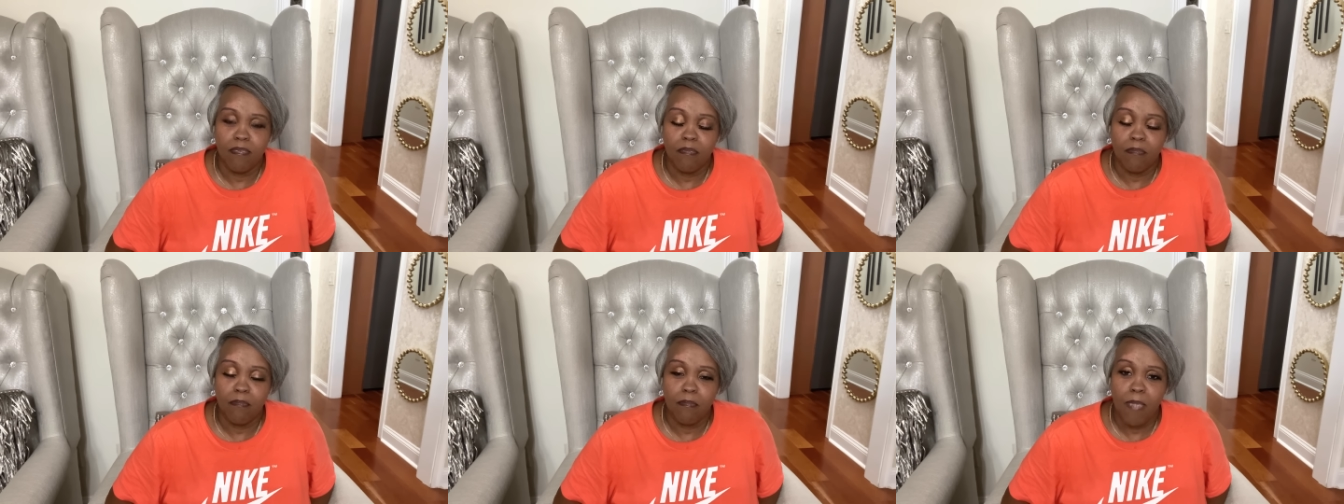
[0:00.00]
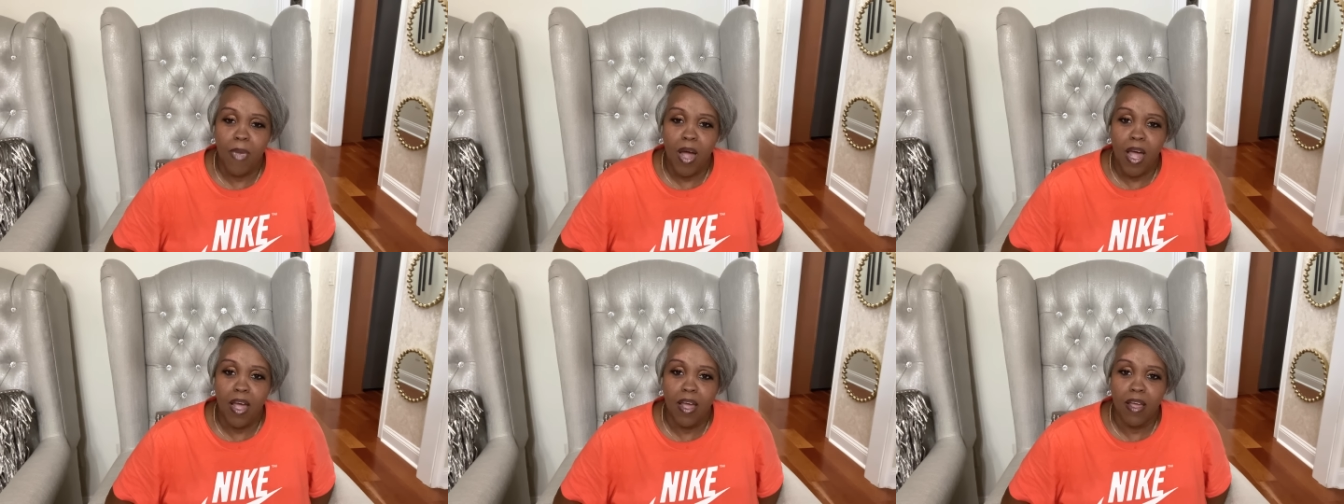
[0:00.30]

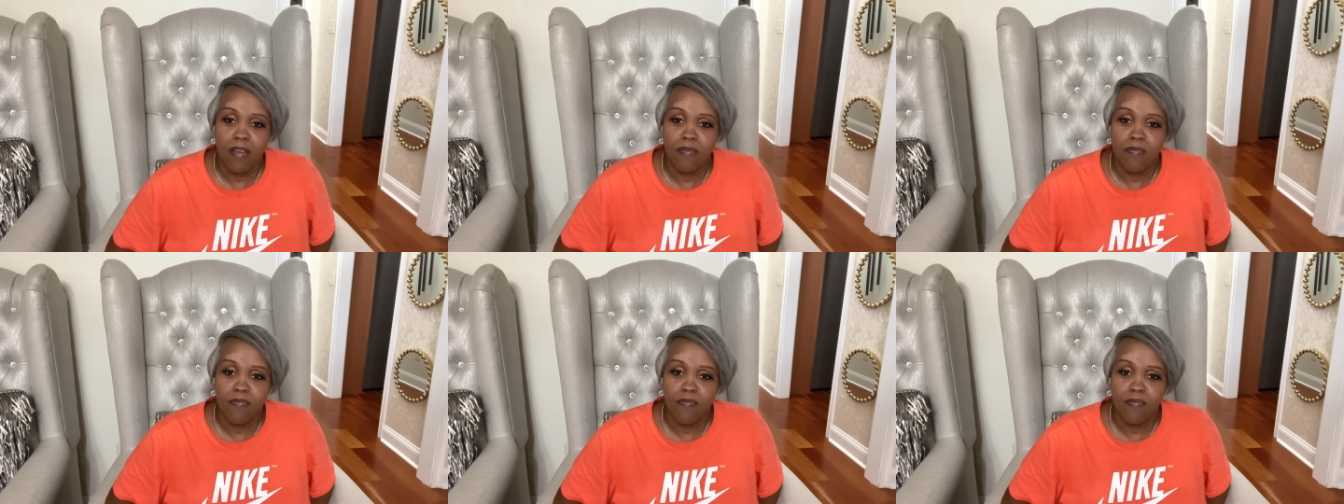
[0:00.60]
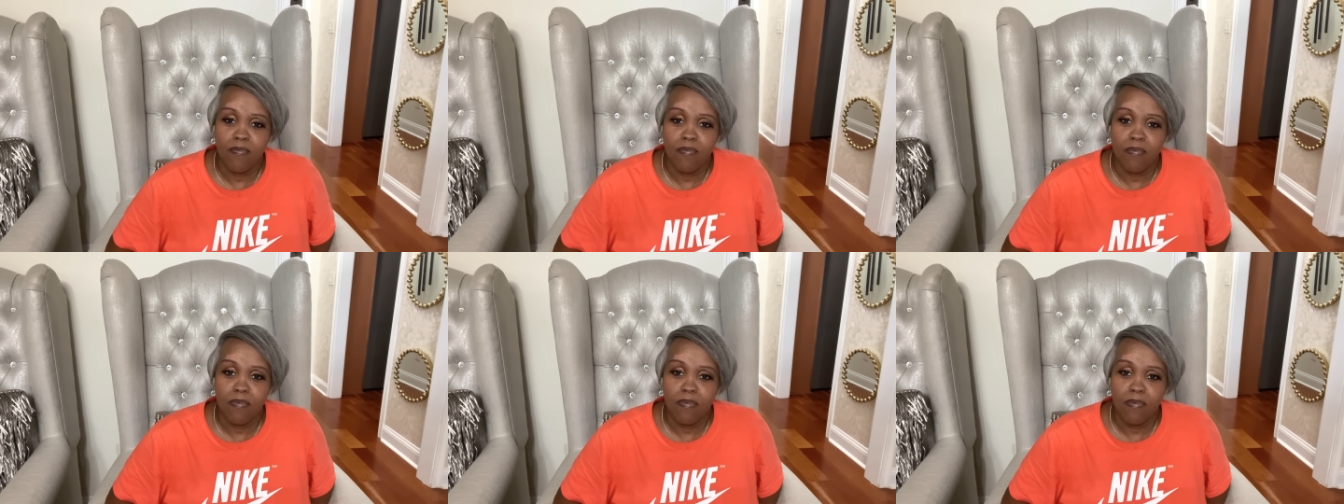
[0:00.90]
my
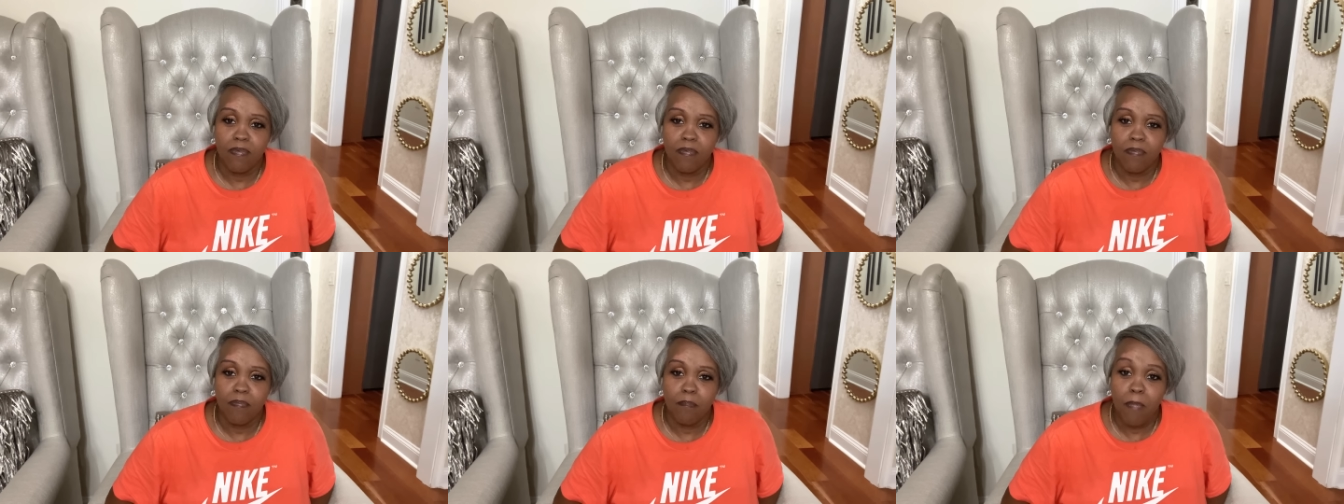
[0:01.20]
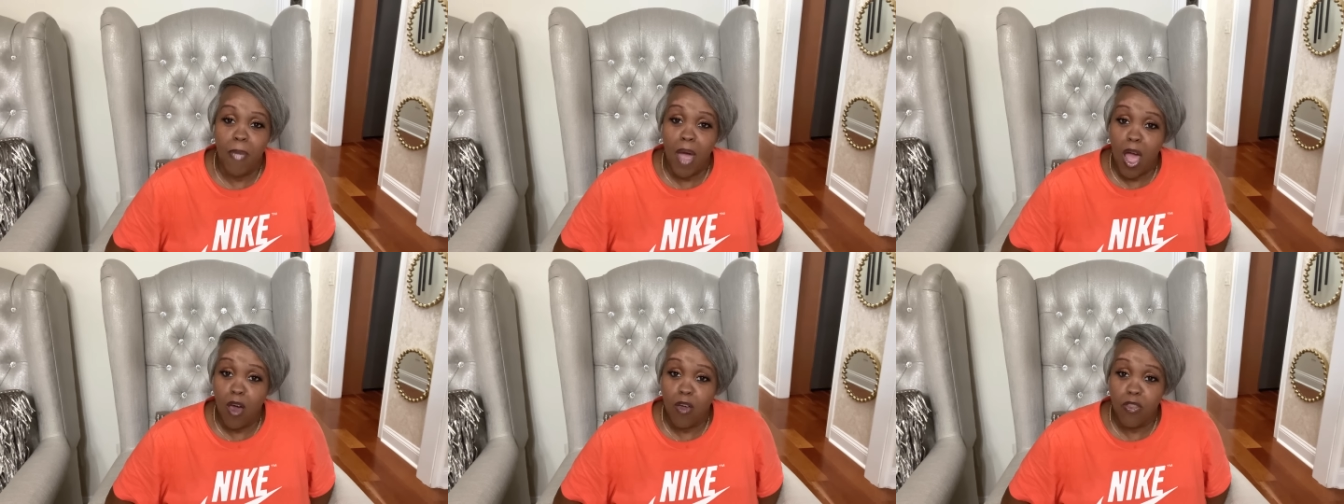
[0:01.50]

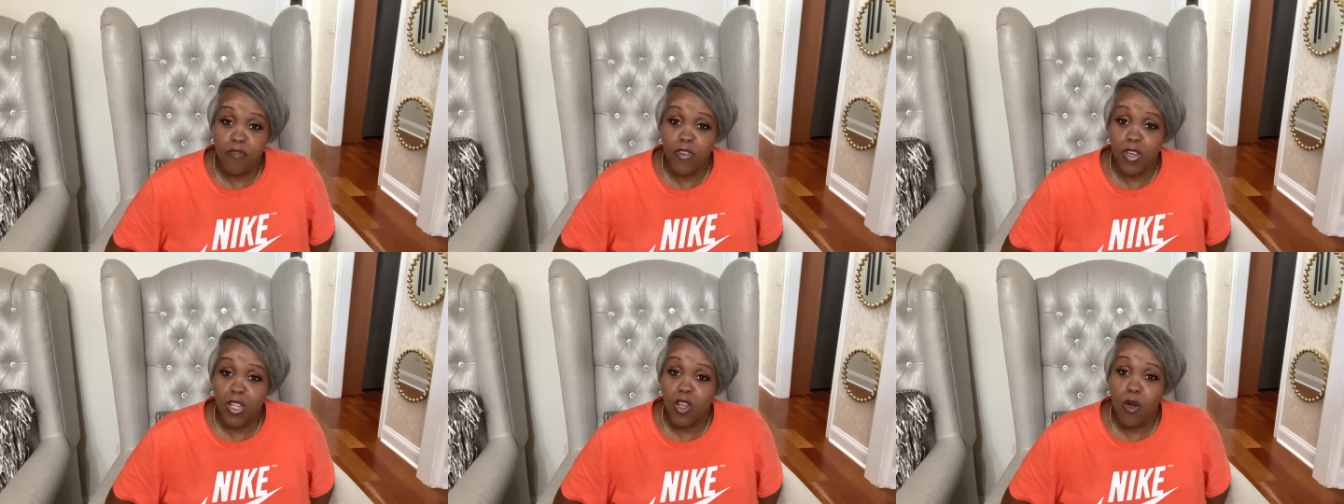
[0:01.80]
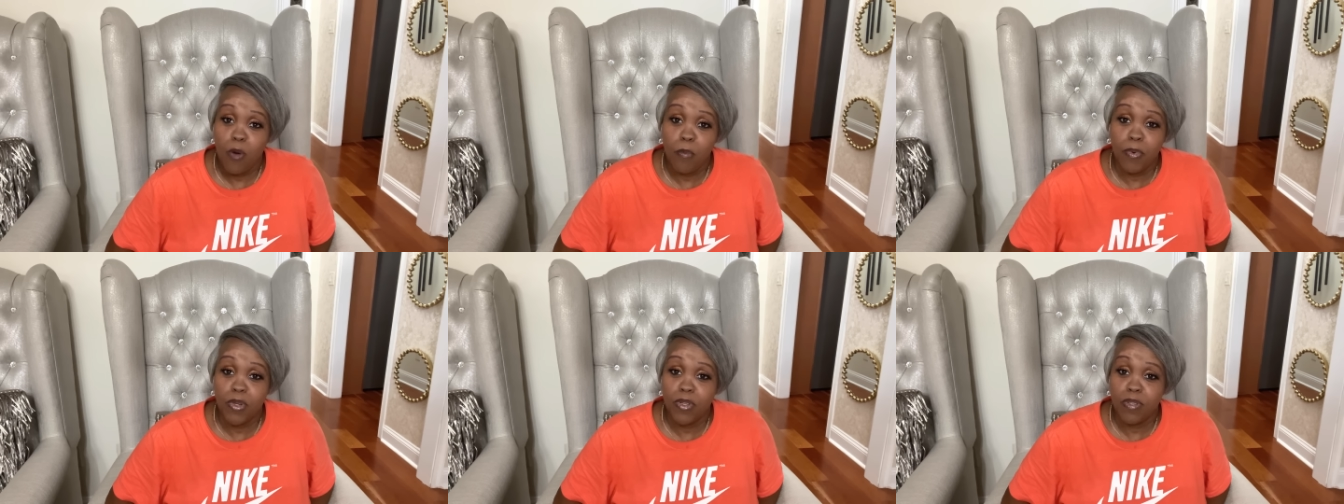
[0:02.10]
mouth fell
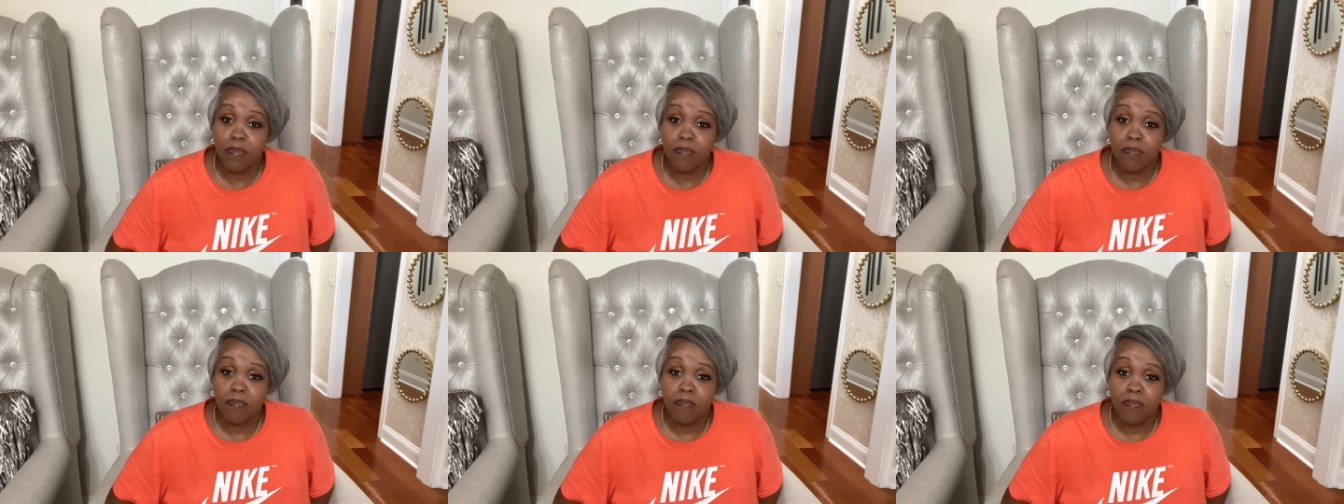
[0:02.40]
open